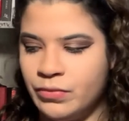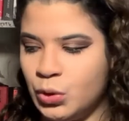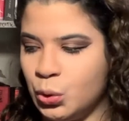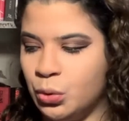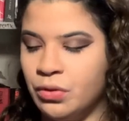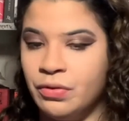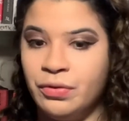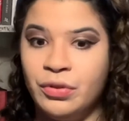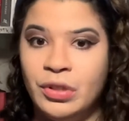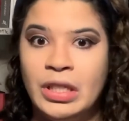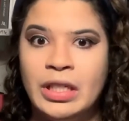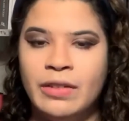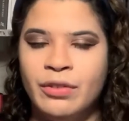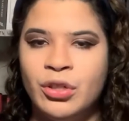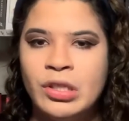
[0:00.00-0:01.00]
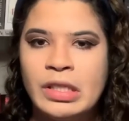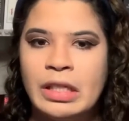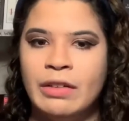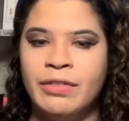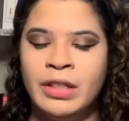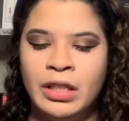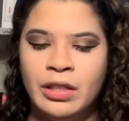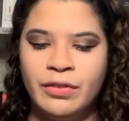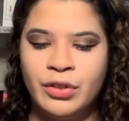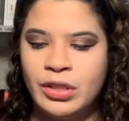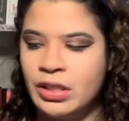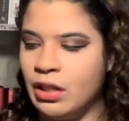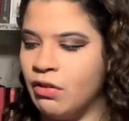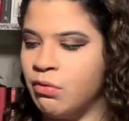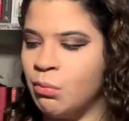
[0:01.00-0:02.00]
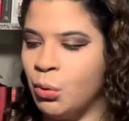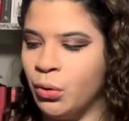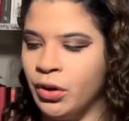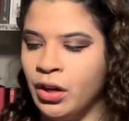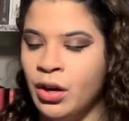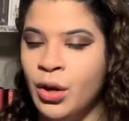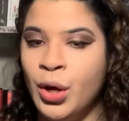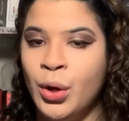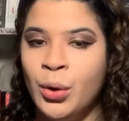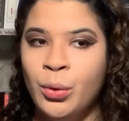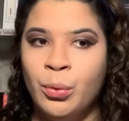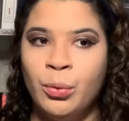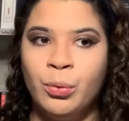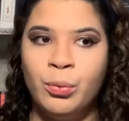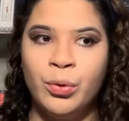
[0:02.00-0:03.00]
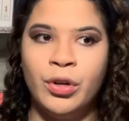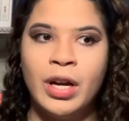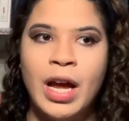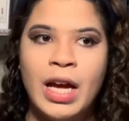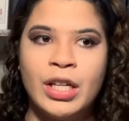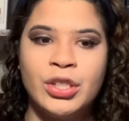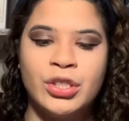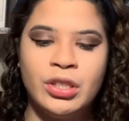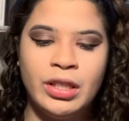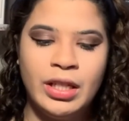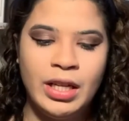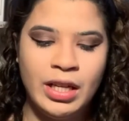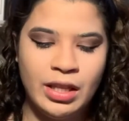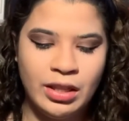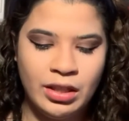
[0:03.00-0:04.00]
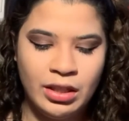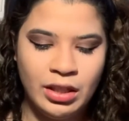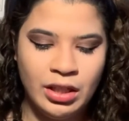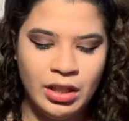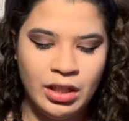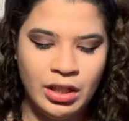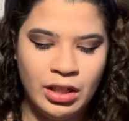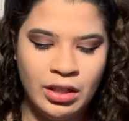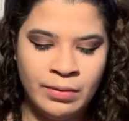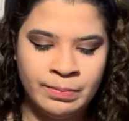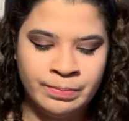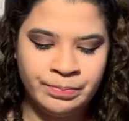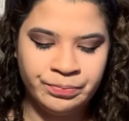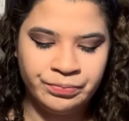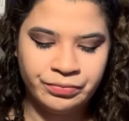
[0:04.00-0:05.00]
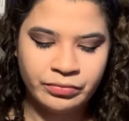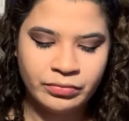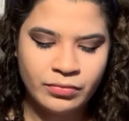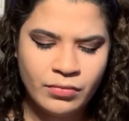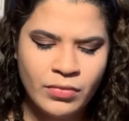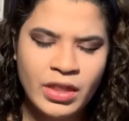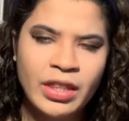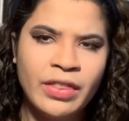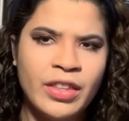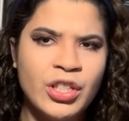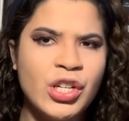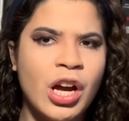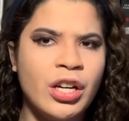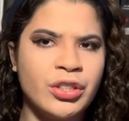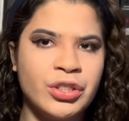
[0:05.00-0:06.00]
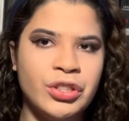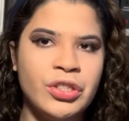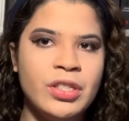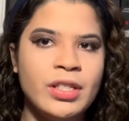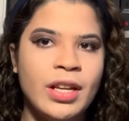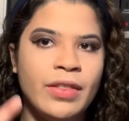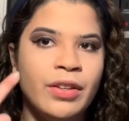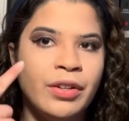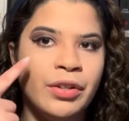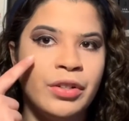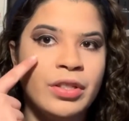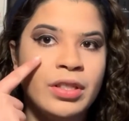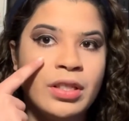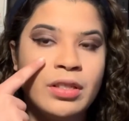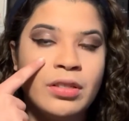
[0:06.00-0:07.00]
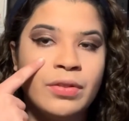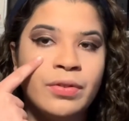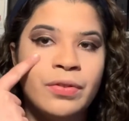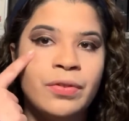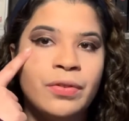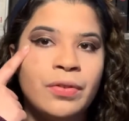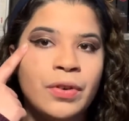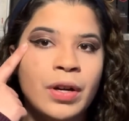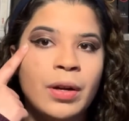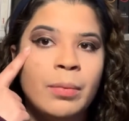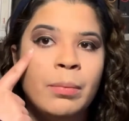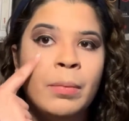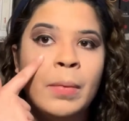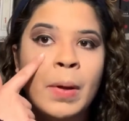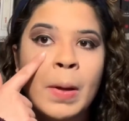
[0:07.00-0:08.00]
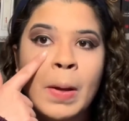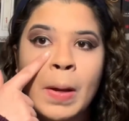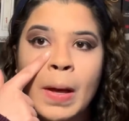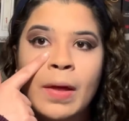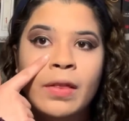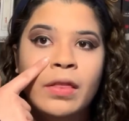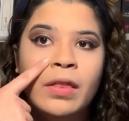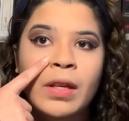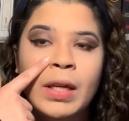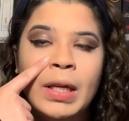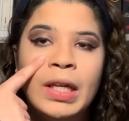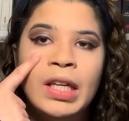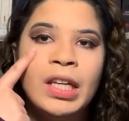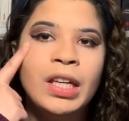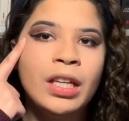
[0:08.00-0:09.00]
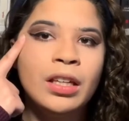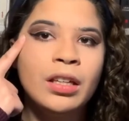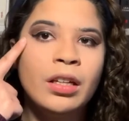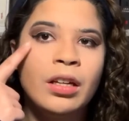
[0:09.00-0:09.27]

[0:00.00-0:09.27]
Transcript: sort of forgive herself and love herself more were actually the doctors and the nurses from the